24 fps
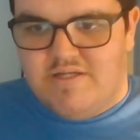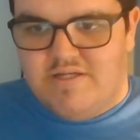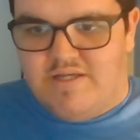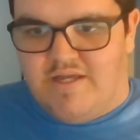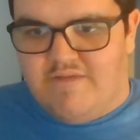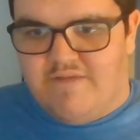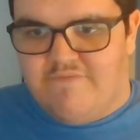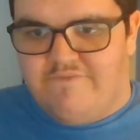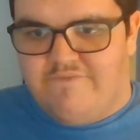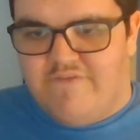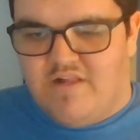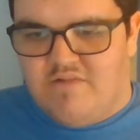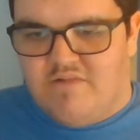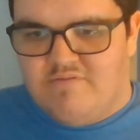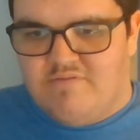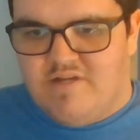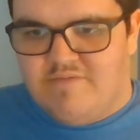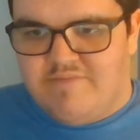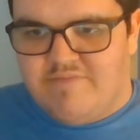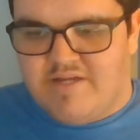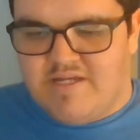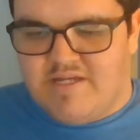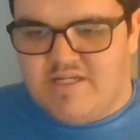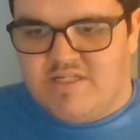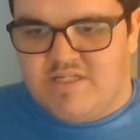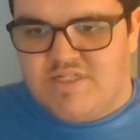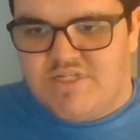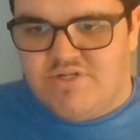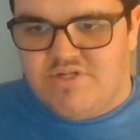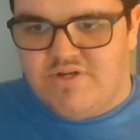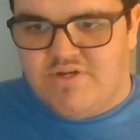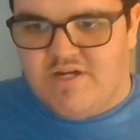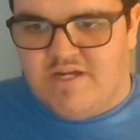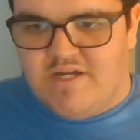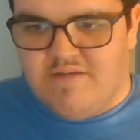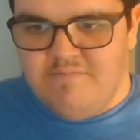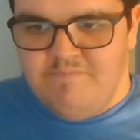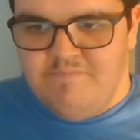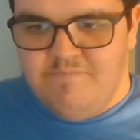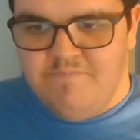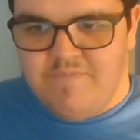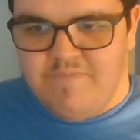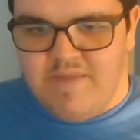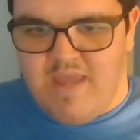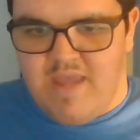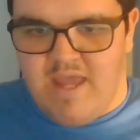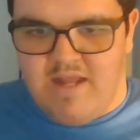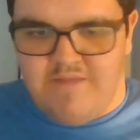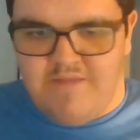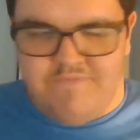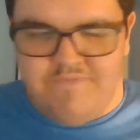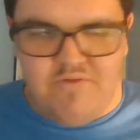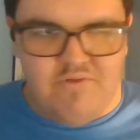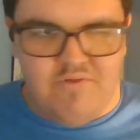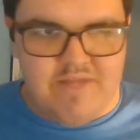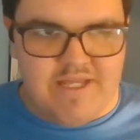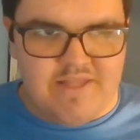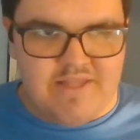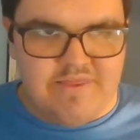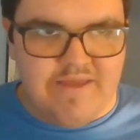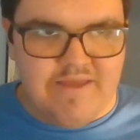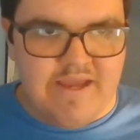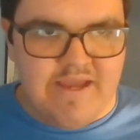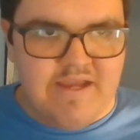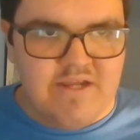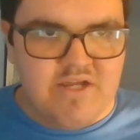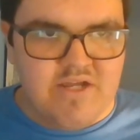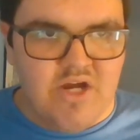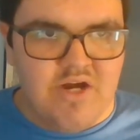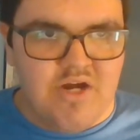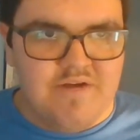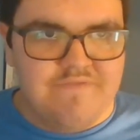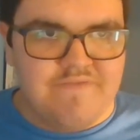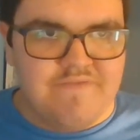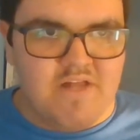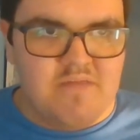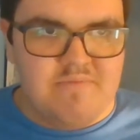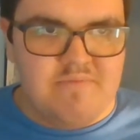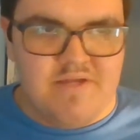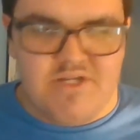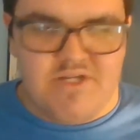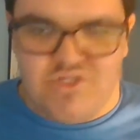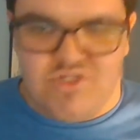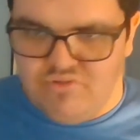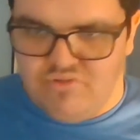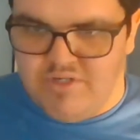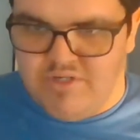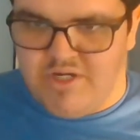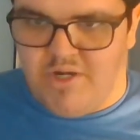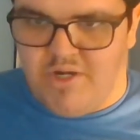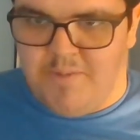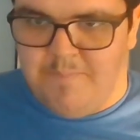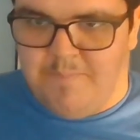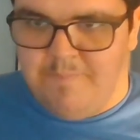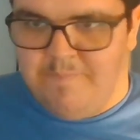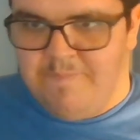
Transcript: And follow me on my Instagram. And if you like Lion Guard, follow me on Twitter.